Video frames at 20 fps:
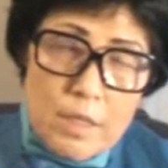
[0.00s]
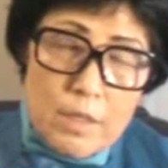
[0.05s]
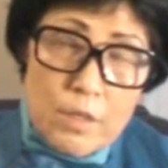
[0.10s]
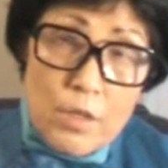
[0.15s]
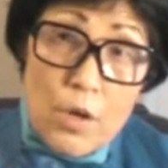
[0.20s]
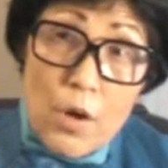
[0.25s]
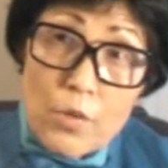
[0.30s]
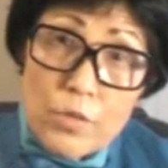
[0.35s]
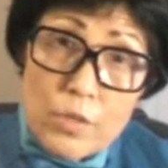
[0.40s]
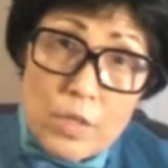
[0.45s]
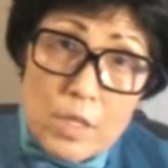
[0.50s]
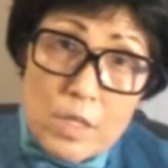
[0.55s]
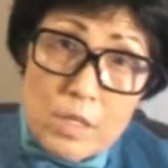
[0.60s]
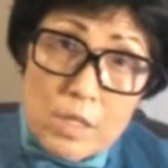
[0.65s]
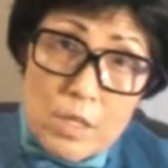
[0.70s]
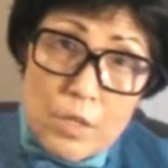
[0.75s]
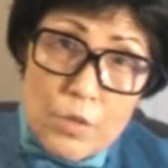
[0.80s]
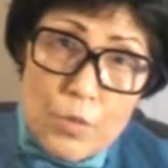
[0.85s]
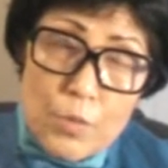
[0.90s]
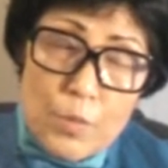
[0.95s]
causes the
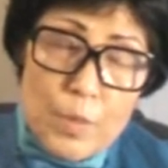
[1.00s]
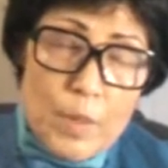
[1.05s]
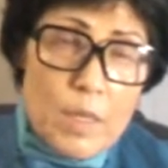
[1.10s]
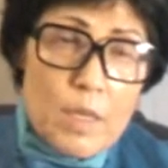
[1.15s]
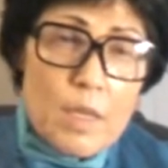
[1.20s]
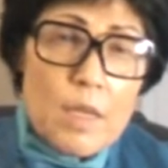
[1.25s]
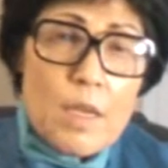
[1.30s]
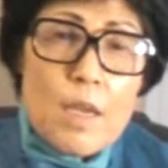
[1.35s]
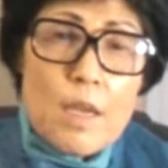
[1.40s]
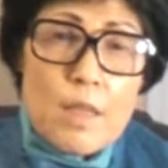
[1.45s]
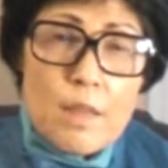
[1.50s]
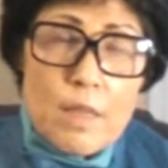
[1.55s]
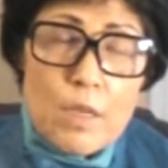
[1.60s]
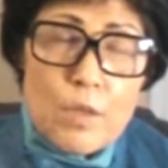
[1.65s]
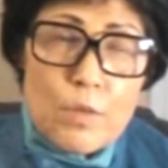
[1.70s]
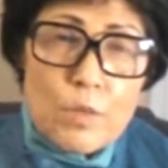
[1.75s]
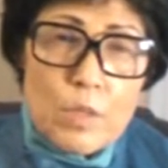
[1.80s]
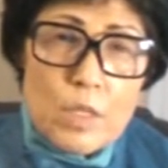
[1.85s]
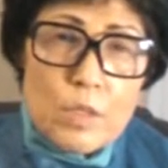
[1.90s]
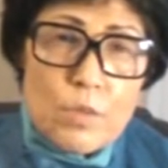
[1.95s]
syncope, then
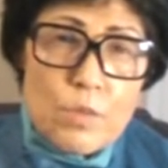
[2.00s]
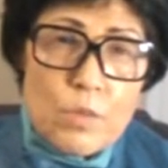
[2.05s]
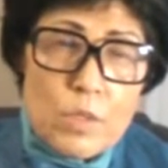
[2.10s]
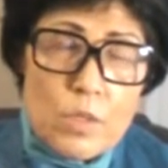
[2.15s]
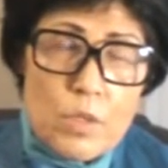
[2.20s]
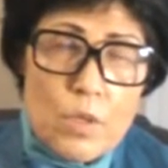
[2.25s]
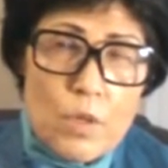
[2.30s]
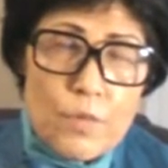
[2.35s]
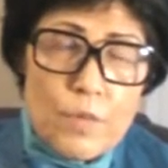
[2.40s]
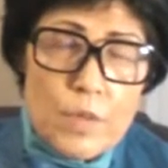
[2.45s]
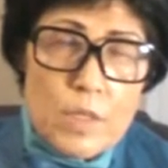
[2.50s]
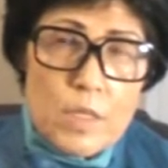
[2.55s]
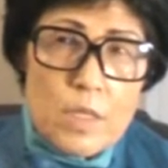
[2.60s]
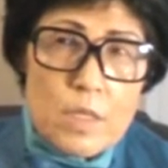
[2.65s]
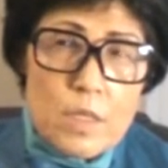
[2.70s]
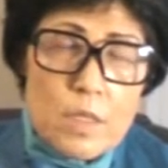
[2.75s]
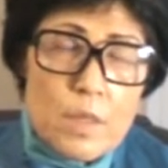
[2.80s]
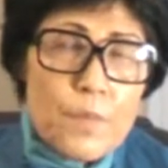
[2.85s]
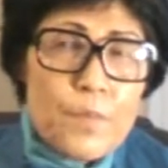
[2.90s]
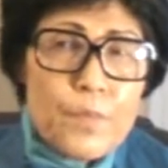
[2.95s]
you need to see your
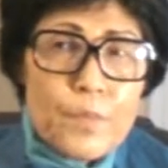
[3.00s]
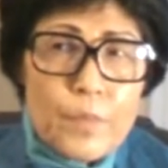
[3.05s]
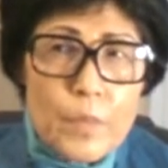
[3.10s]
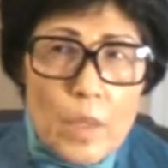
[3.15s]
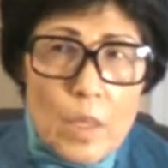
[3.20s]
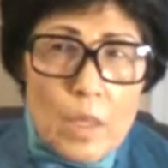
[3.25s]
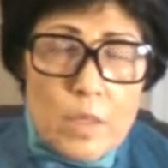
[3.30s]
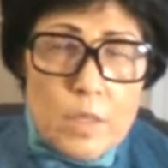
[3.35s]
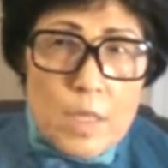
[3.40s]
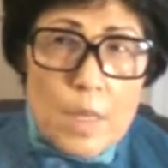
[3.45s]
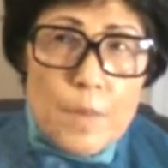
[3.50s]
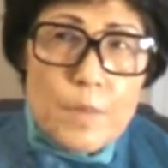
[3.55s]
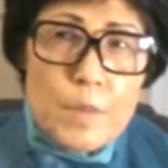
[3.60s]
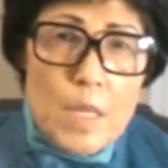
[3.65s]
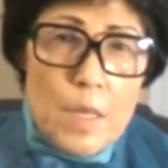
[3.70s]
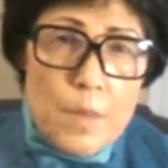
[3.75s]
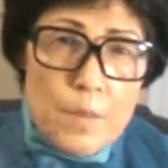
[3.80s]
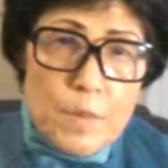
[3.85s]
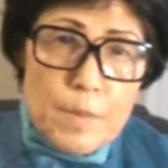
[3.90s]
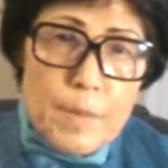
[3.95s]
physician.
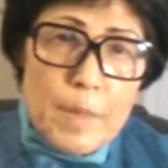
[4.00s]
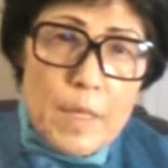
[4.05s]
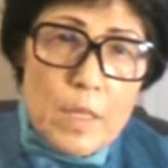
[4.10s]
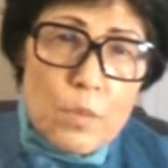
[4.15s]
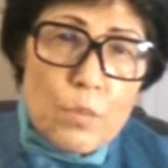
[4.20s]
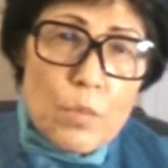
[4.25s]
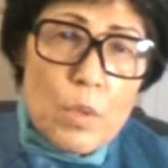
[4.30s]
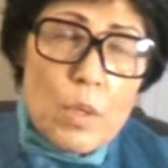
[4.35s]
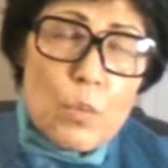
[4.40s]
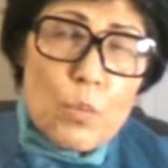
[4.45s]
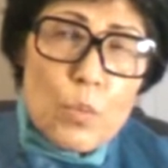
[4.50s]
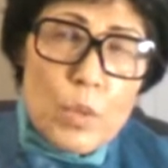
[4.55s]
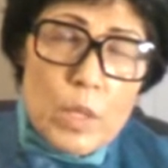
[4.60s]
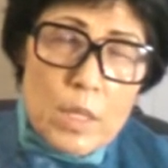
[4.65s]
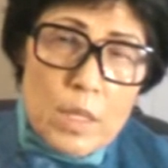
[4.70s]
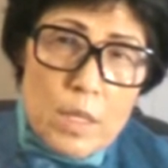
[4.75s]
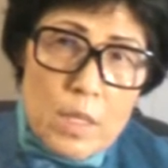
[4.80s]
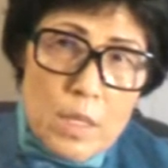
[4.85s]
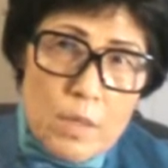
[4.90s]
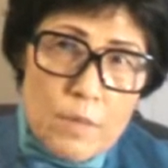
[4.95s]
Sometimes, by the way, we
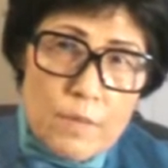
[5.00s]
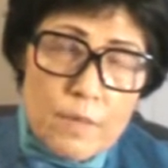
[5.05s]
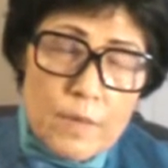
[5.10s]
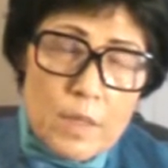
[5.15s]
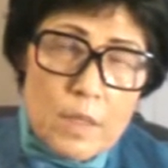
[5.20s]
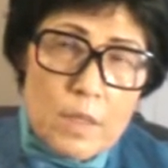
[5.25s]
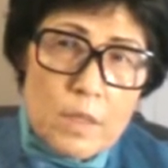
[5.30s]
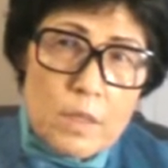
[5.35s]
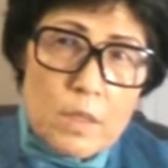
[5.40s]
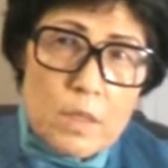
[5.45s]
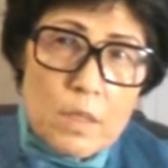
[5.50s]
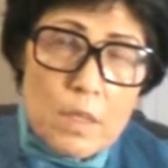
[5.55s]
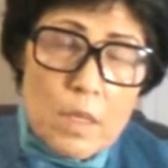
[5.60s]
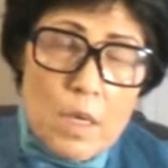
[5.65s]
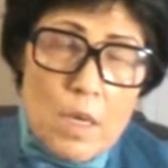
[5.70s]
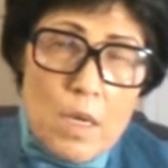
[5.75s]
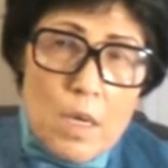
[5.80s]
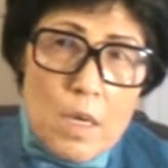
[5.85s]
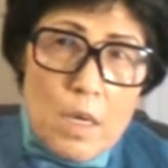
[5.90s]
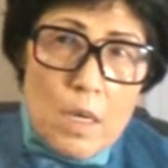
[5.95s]
live with this
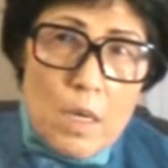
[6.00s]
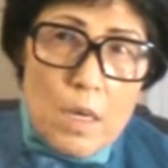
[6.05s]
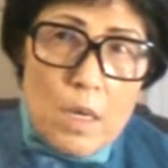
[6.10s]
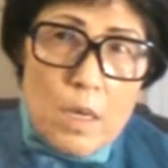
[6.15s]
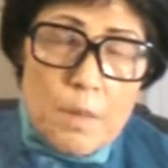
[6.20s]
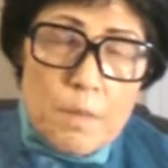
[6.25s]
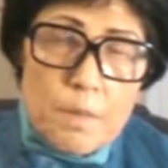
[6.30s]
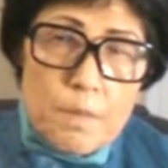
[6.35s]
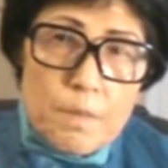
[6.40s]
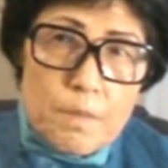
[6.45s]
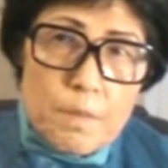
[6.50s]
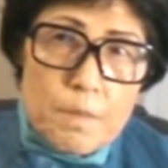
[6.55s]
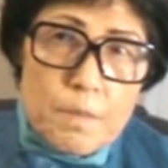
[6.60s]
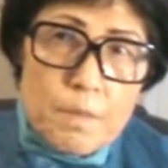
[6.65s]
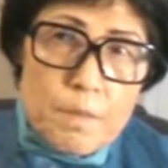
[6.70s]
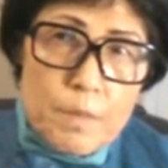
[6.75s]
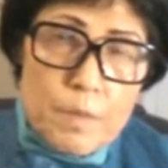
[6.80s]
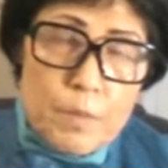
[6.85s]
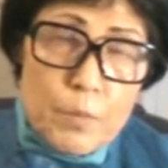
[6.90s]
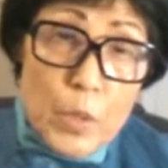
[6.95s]

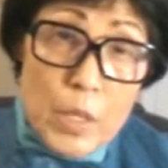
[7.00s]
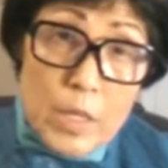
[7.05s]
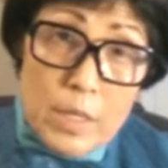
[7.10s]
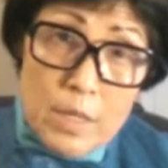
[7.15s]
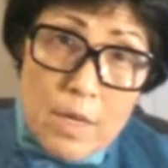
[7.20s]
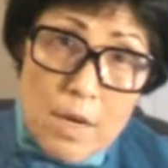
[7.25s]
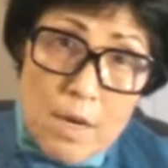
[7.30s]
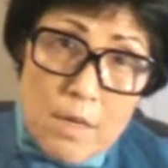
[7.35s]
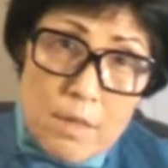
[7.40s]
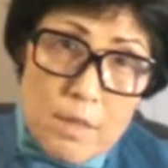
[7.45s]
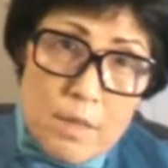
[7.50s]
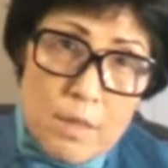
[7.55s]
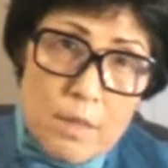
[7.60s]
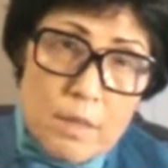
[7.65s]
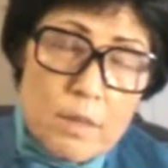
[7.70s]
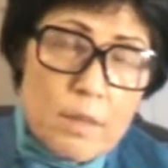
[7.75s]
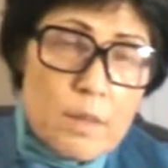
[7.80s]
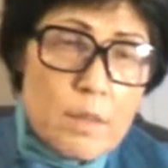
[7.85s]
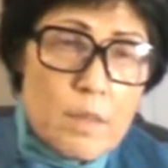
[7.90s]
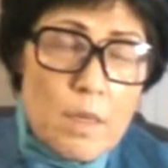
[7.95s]
bradycardia
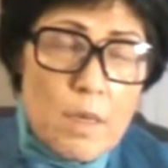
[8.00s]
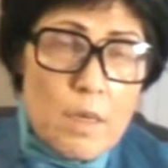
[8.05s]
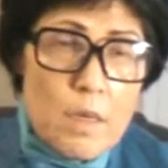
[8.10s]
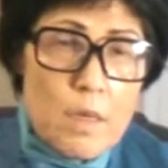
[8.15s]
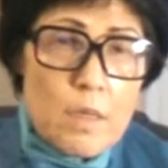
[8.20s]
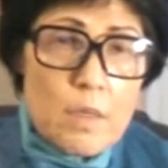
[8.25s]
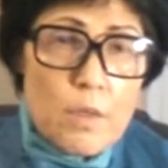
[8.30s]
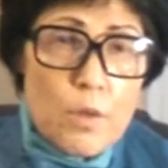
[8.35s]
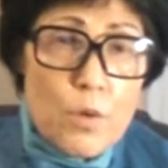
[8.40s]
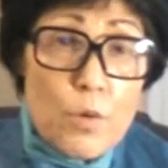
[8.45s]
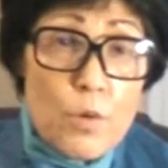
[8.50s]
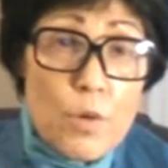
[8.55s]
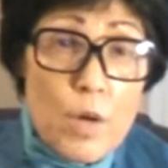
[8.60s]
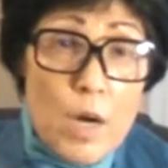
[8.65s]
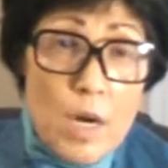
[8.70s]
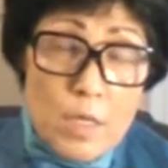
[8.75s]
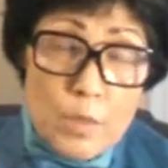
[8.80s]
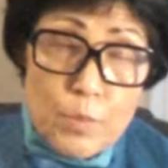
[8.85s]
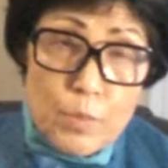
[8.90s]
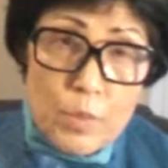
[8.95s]
or
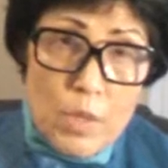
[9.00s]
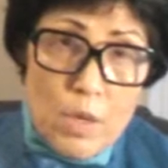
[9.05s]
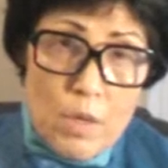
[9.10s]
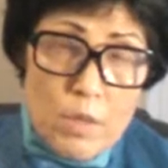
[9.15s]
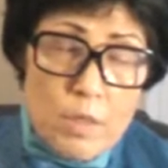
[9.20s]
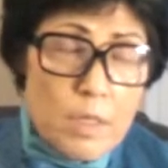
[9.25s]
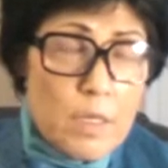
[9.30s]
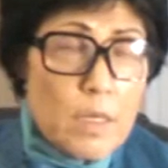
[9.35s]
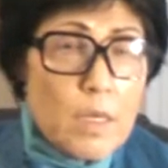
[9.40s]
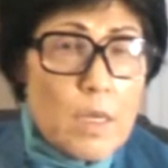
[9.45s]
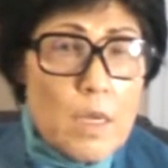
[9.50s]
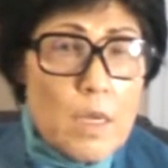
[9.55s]
heart block,